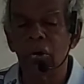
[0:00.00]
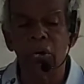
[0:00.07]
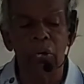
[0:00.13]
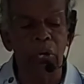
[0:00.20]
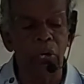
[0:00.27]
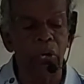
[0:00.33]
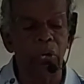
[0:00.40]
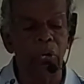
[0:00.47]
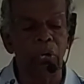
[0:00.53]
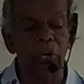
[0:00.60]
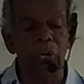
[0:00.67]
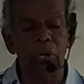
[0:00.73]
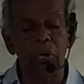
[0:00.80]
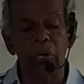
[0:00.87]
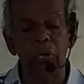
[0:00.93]
who
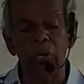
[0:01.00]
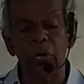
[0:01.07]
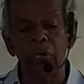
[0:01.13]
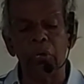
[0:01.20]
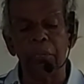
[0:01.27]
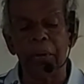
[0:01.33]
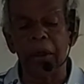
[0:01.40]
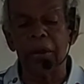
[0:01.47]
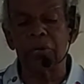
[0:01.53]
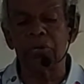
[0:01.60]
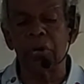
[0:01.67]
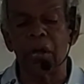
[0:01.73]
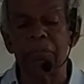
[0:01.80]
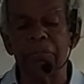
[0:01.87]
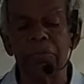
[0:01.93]
married
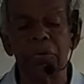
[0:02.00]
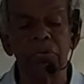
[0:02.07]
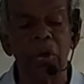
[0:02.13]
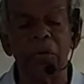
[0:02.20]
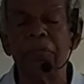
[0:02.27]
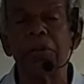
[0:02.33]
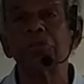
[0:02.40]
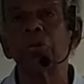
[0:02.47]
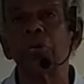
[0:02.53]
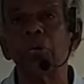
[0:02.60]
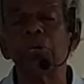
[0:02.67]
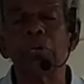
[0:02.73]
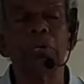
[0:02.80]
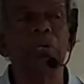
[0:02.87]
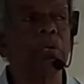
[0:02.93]
12 years ago.
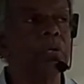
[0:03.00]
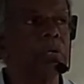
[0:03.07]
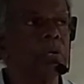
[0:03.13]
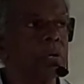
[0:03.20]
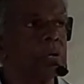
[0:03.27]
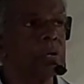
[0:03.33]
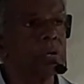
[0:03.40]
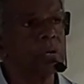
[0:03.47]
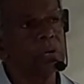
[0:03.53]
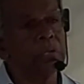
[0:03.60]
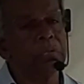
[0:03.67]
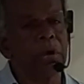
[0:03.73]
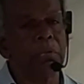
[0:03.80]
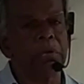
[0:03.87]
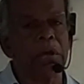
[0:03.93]

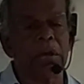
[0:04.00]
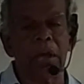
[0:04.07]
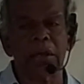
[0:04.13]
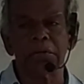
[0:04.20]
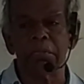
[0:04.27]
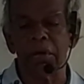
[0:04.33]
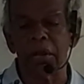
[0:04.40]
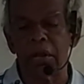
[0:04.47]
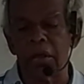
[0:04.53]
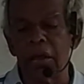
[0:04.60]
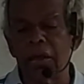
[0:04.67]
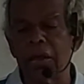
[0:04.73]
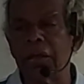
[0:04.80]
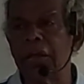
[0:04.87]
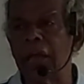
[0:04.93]
Maybe he has married.
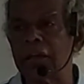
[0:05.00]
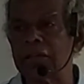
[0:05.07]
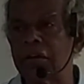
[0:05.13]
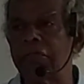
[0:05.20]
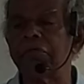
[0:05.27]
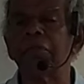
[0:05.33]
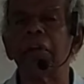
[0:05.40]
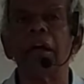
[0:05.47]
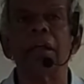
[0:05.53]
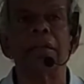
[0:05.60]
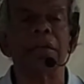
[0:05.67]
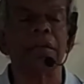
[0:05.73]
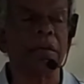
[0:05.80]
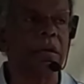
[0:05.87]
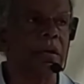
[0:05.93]
He has a friend.
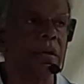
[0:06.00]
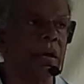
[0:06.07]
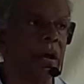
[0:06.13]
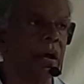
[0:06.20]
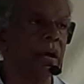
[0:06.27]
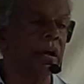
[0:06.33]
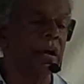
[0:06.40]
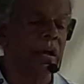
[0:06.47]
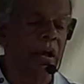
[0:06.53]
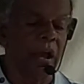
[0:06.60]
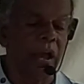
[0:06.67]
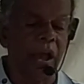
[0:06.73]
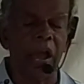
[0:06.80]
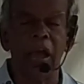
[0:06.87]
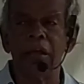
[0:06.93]

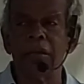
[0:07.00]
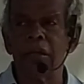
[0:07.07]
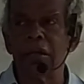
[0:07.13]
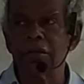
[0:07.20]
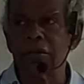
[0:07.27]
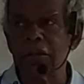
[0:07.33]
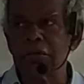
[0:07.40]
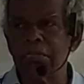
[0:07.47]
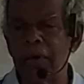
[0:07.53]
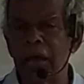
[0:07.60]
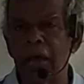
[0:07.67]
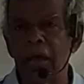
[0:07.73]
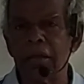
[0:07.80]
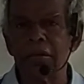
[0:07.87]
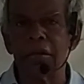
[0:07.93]
And this
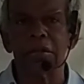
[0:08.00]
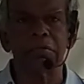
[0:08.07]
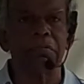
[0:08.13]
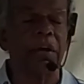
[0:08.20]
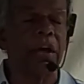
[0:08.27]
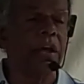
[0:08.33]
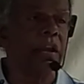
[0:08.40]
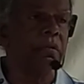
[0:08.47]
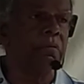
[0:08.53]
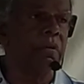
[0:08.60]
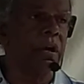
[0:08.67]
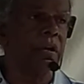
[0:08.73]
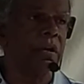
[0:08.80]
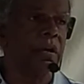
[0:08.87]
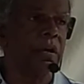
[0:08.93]
man is very,
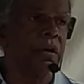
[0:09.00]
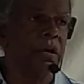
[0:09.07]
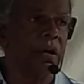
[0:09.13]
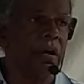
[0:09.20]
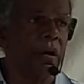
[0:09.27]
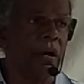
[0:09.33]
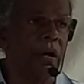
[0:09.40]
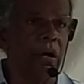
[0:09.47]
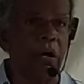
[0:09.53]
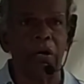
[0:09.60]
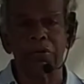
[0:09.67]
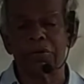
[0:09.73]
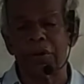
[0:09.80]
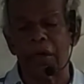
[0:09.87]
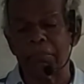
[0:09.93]
very
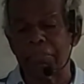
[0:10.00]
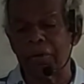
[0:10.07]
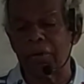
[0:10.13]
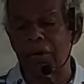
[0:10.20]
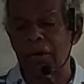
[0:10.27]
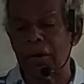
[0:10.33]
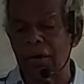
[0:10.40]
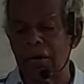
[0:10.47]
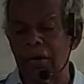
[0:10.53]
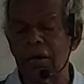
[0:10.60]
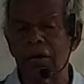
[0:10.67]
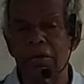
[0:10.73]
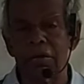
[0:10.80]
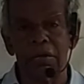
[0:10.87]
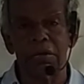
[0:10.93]
hot tempered.
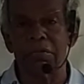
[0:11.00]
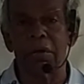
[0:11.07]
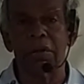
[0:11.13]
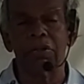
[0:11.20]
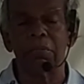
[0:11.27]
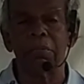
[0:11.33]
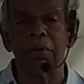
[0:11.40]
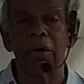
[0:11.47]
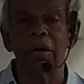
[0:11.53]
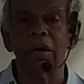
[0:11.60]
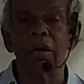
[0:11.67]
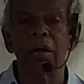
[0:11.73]
Very tempered.